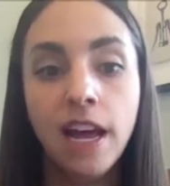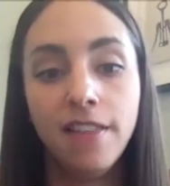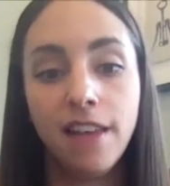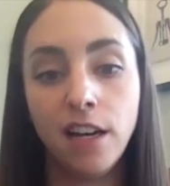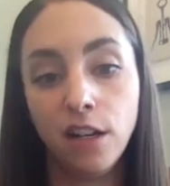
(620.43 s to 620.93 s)

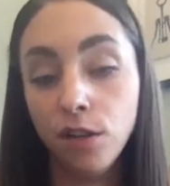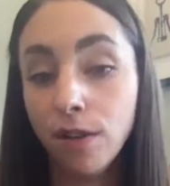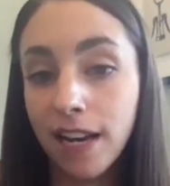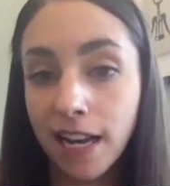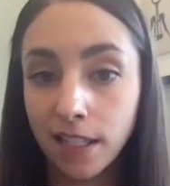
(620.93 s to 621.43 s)
then you
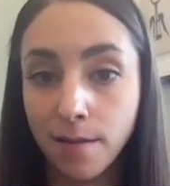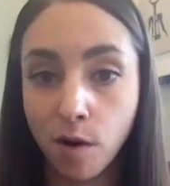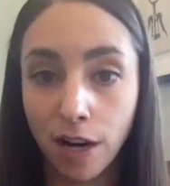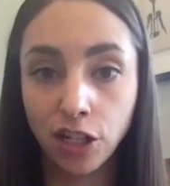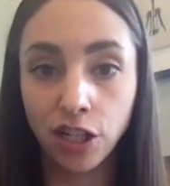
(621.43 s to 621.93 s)
can ask them
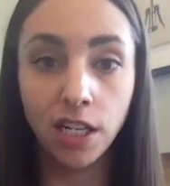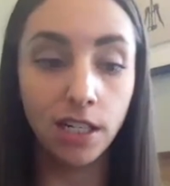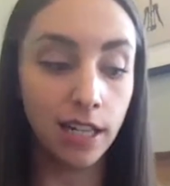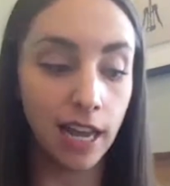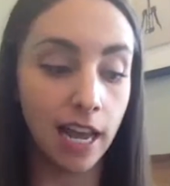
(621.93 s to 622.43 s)

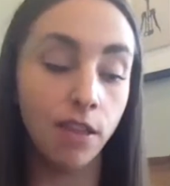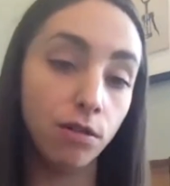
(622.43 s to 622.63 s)
questions, and